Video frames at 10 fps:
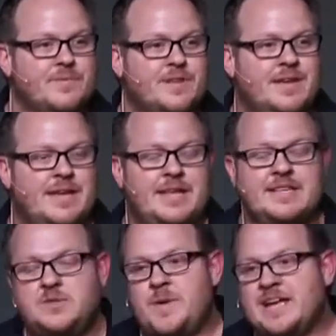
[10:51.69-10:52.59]
And, and
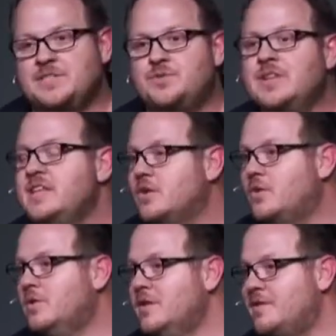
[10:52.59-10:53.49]
this spans really the
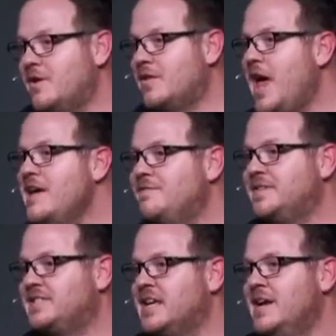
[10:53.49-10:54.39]
whole of our life.
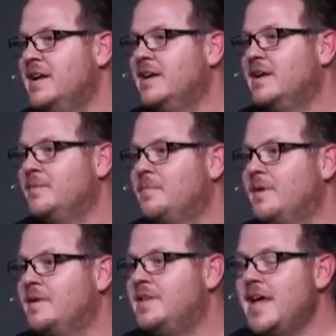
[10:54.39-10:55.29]
It's
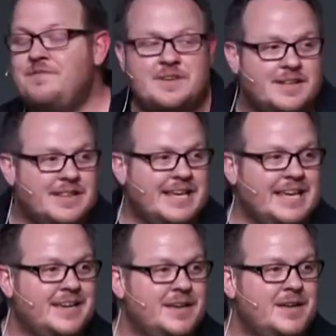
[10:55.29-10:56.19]

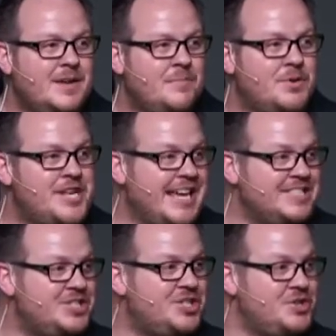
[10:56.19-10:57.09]
definitely
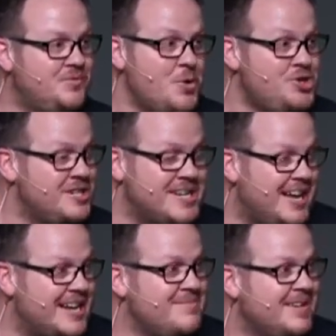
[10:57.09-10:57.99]
pertains to devotion
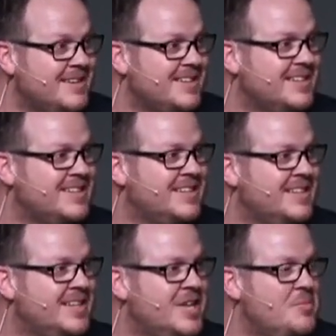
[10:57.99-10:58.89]
time.
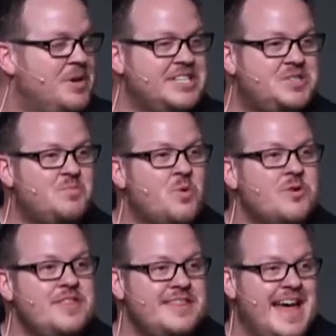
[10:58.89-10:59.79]
But it's more
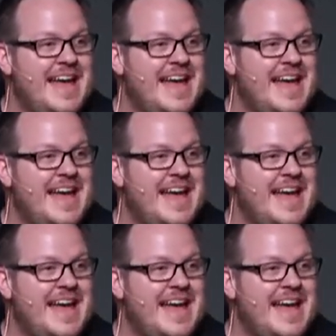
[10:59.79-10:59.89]
than that.